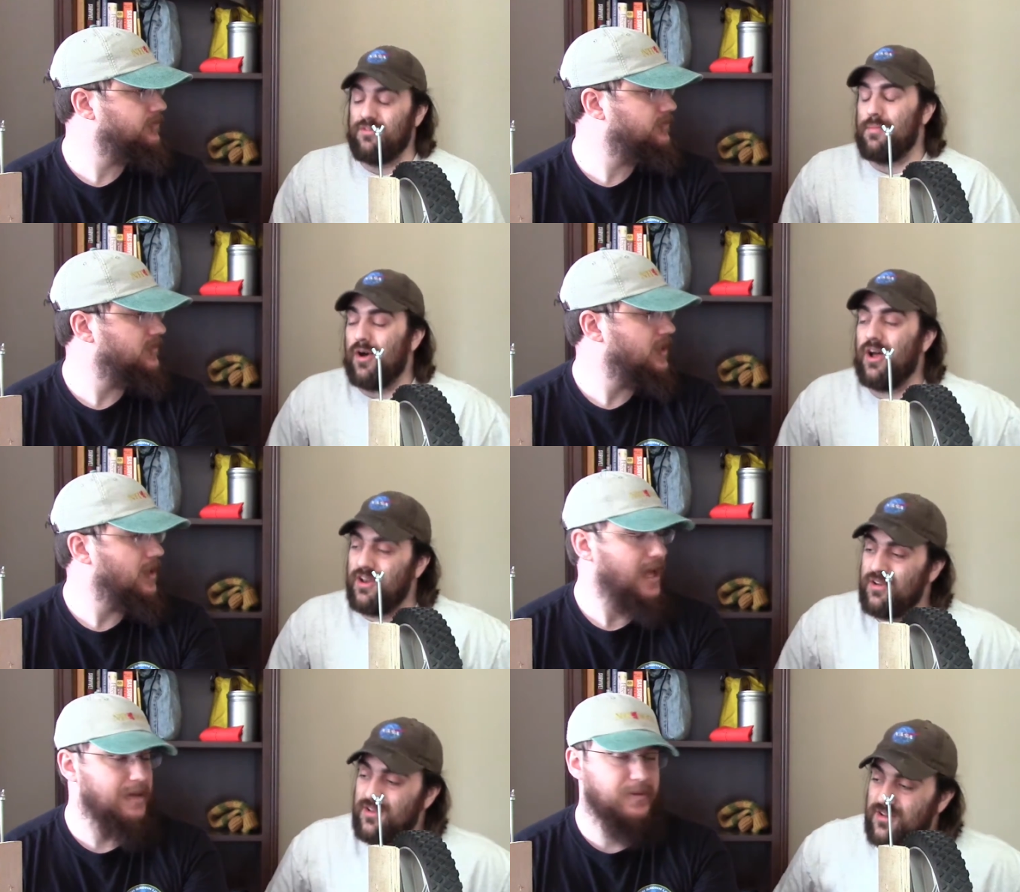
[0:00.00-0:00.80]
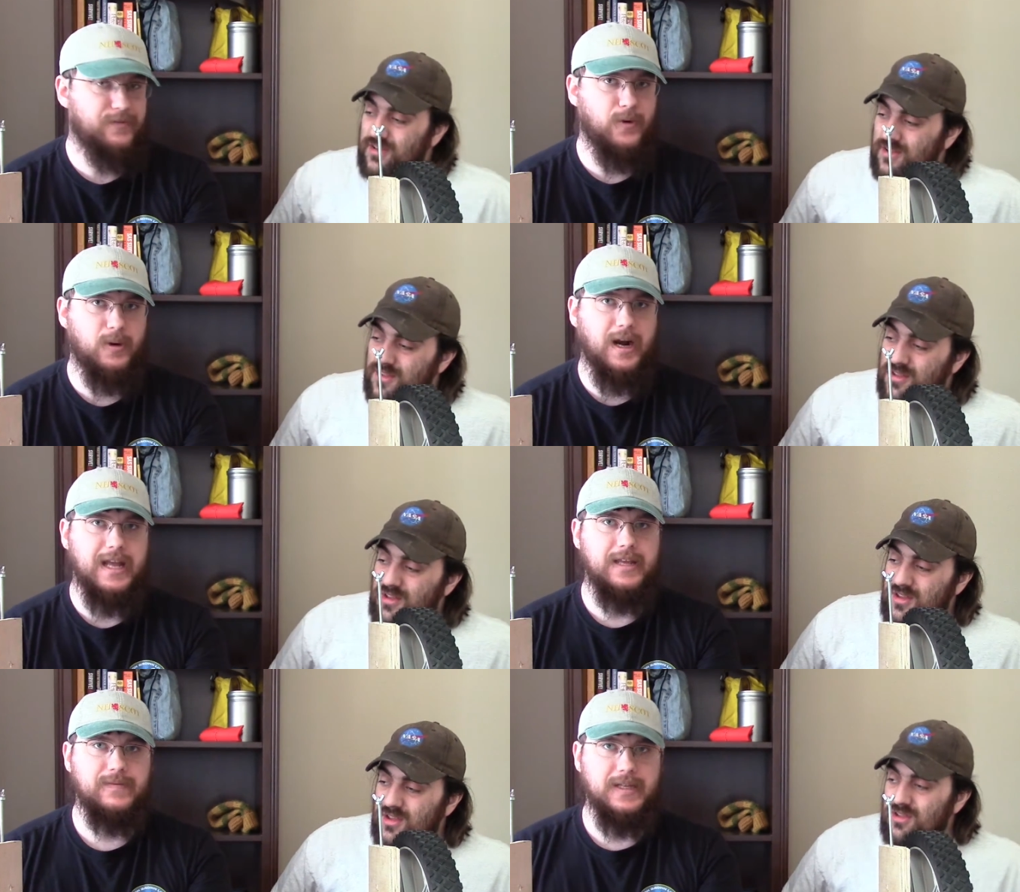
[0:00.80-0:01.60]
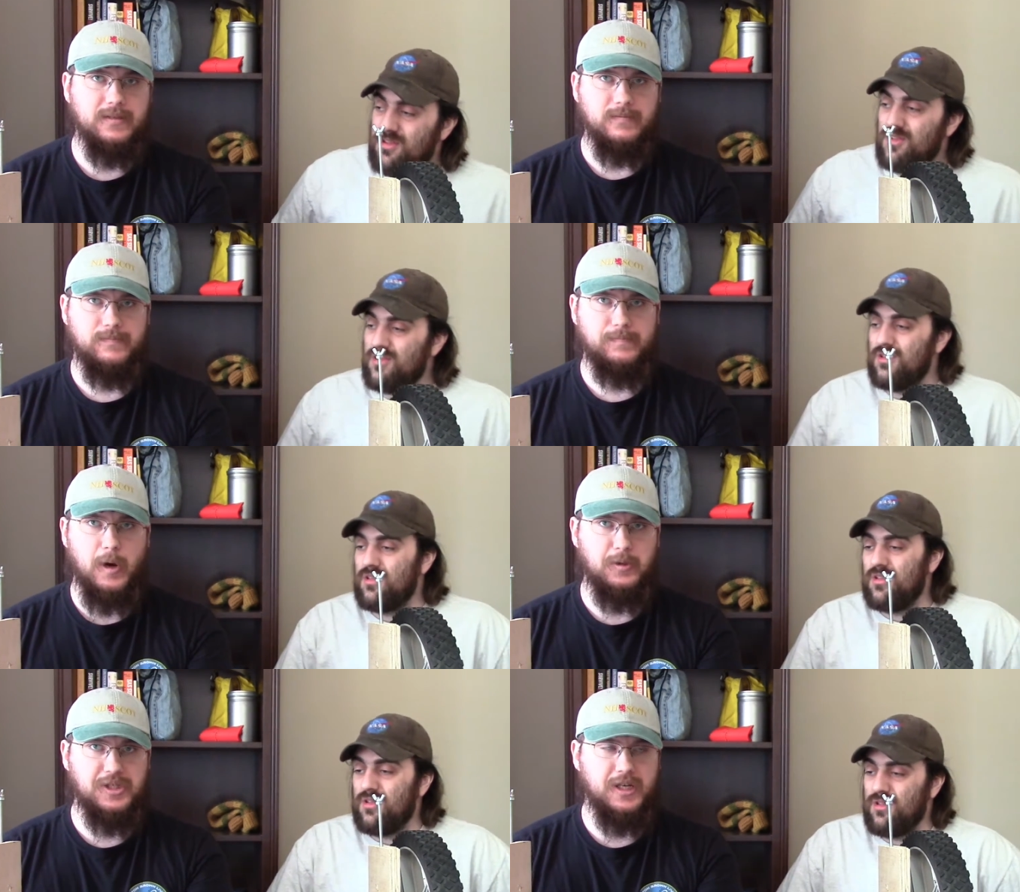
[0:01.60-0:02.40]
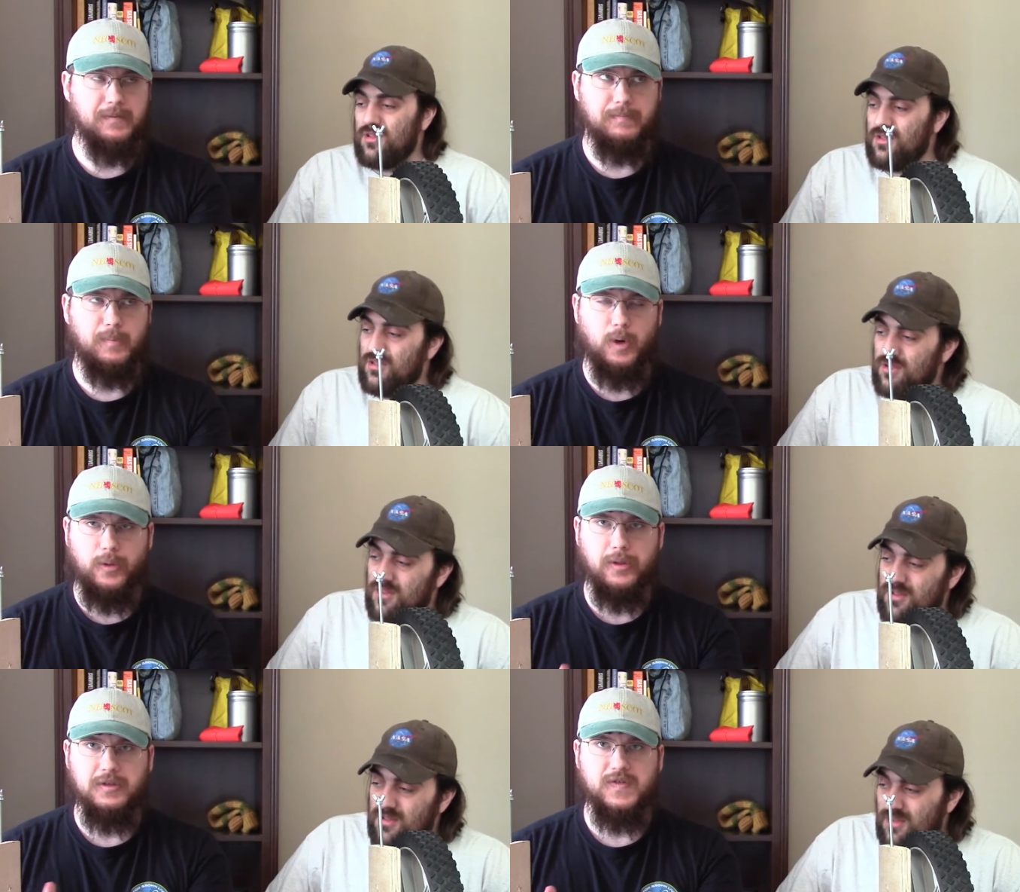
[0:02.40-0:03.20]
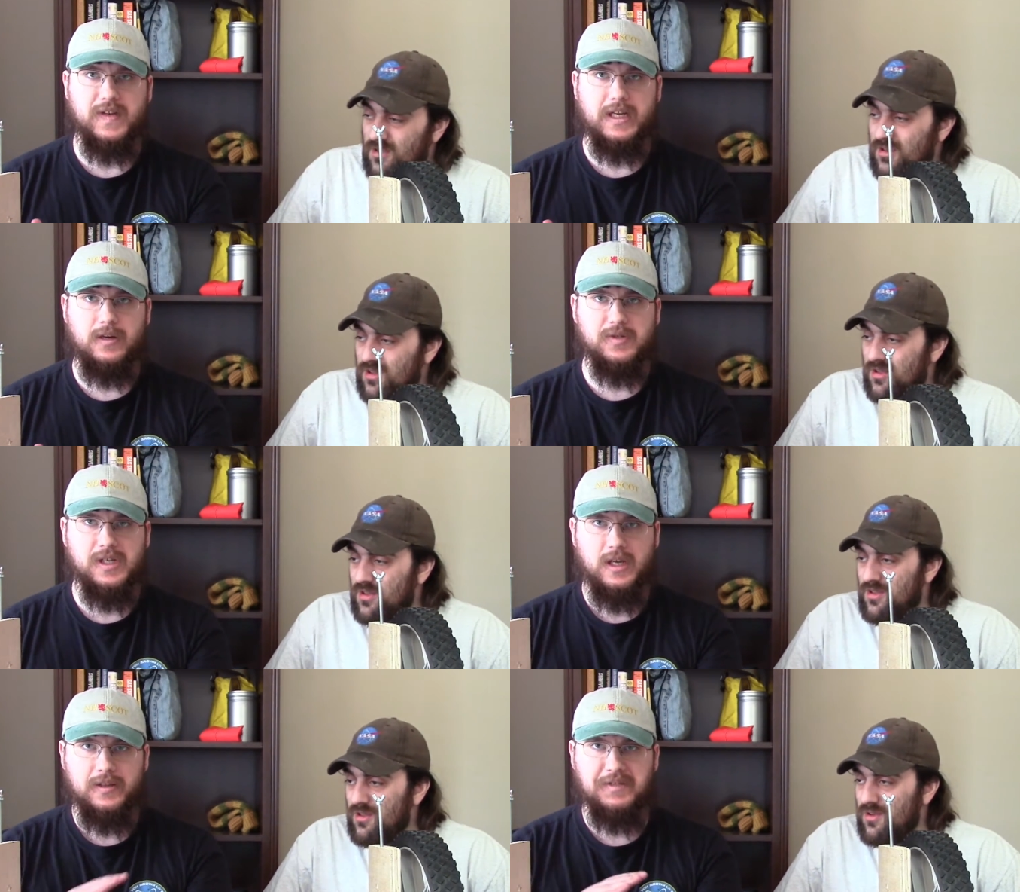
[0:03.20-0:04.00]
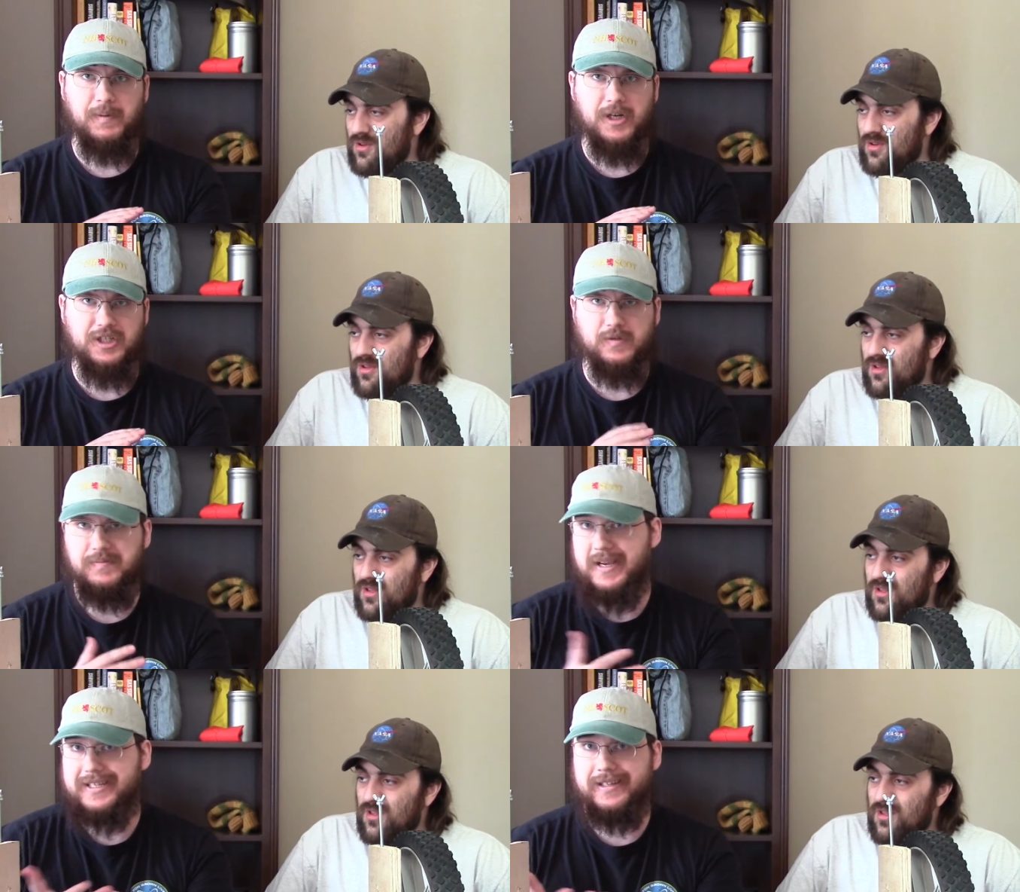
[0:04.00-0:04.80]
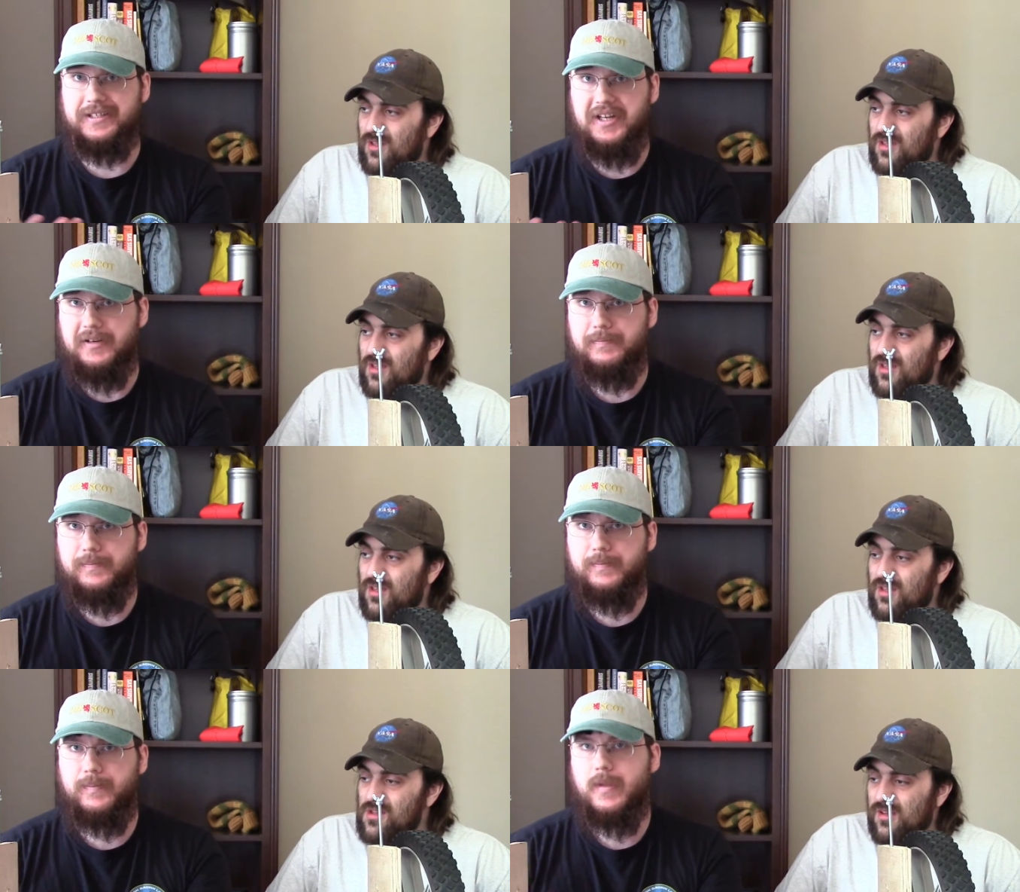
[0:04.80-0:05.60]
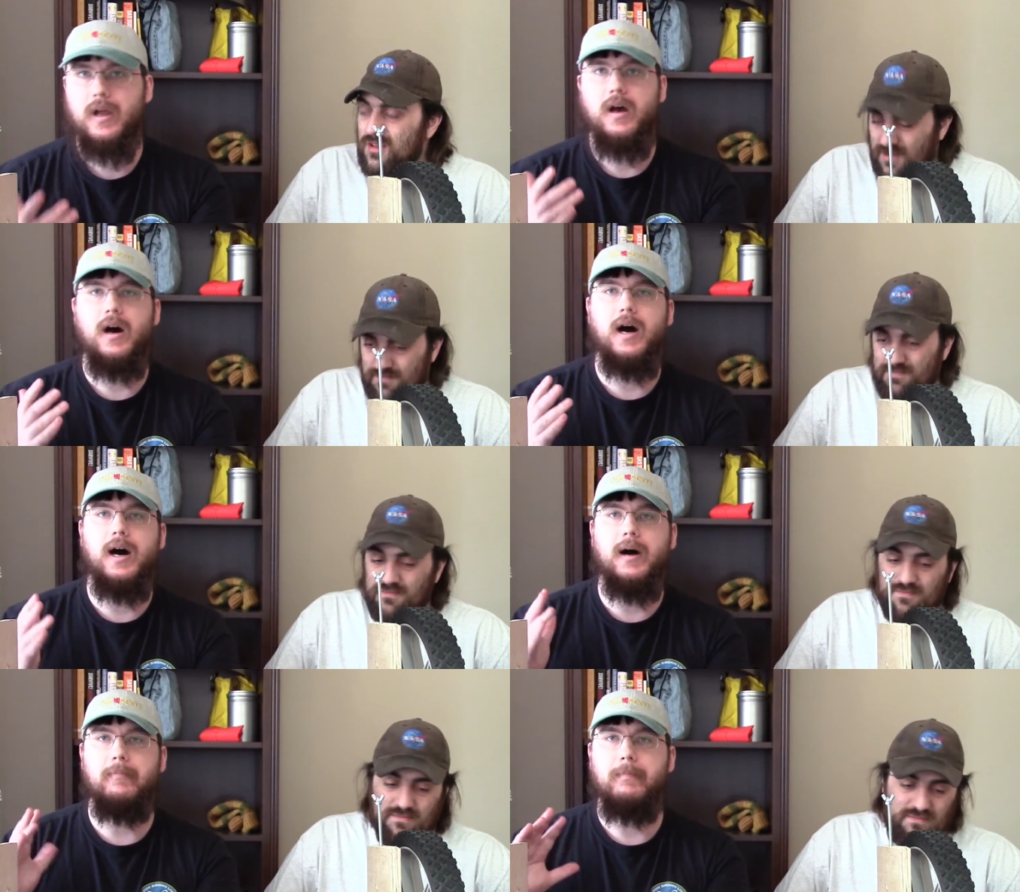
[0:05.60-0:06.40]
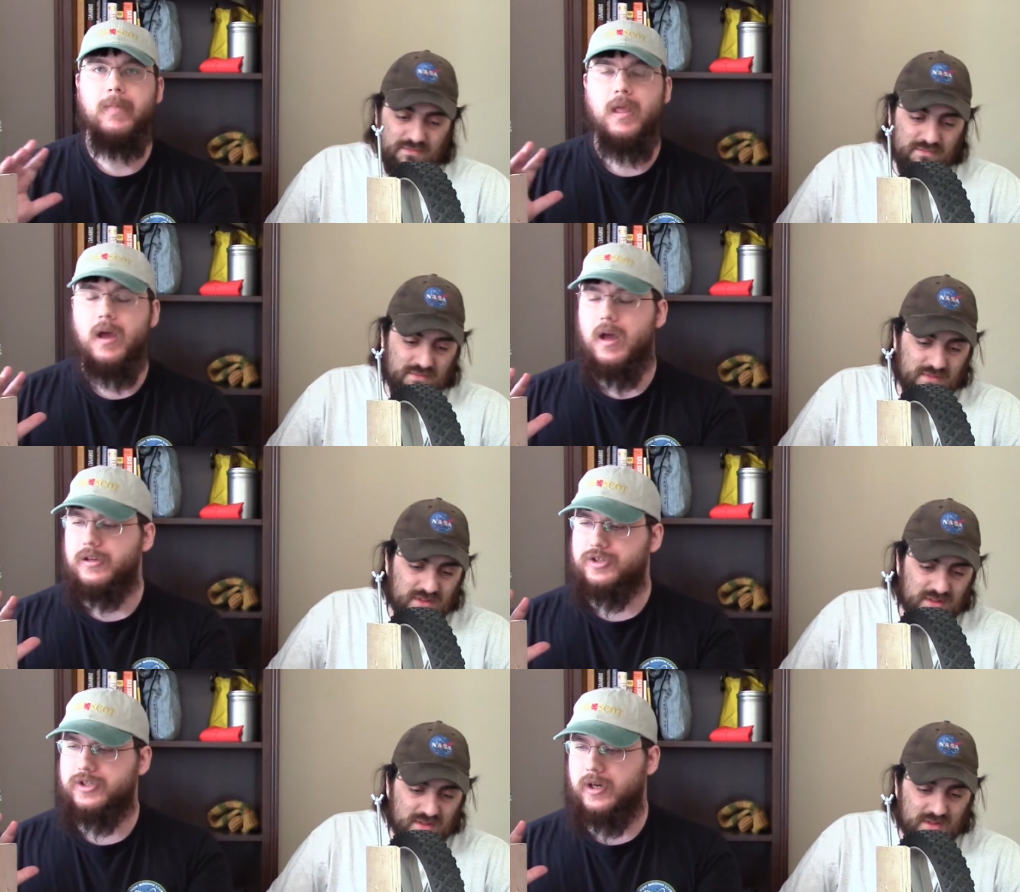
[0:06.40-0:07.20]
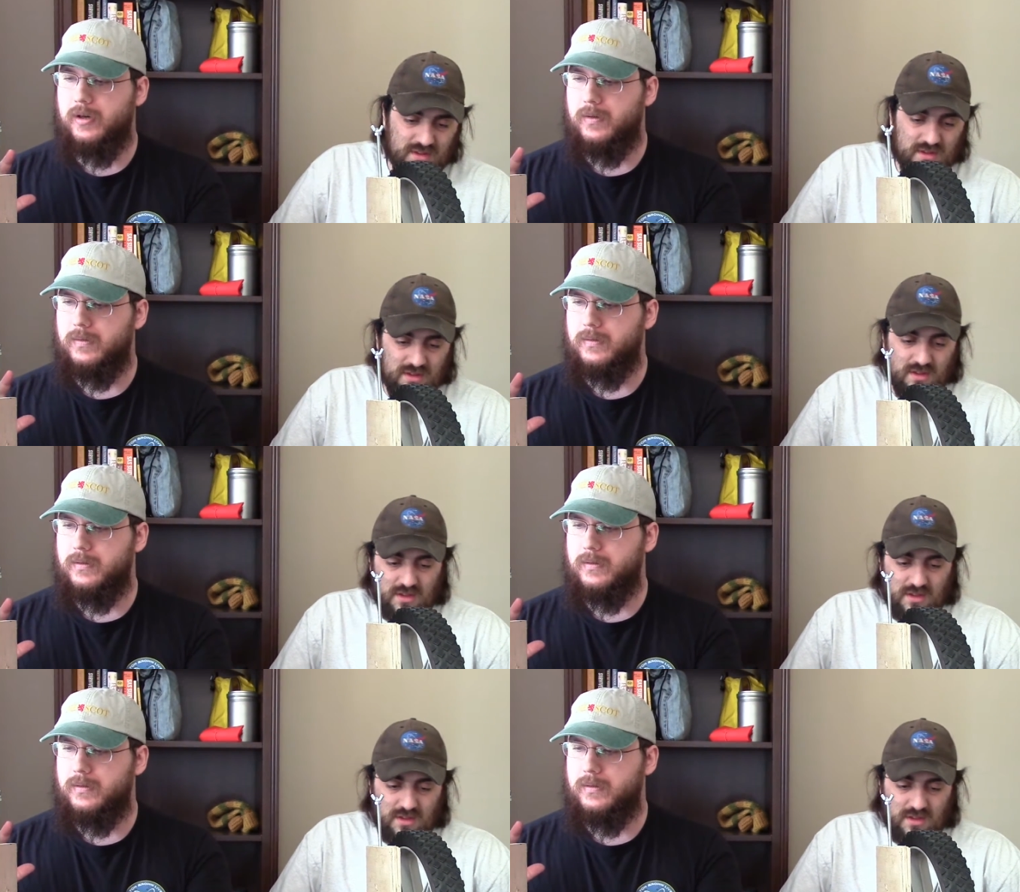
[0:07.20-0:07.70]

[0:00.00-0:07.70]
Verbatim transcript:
Speaker 1: upon
Speaker 2: and before i even posted both of those videos this project was basically done yep um so